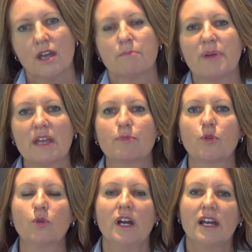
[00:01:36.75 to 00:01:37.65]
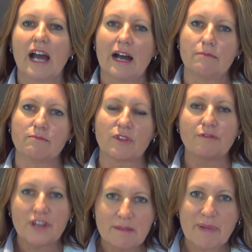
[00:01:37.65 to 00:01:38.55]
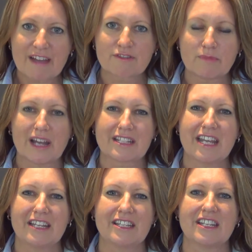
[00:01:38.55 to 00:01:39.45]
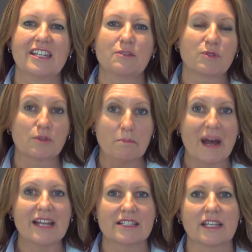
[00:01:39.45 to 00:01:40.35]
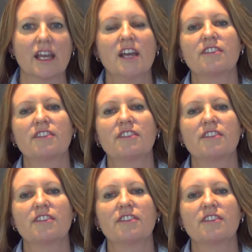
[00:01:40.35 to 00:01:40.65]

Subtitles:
The feedback from my attendees was amazing.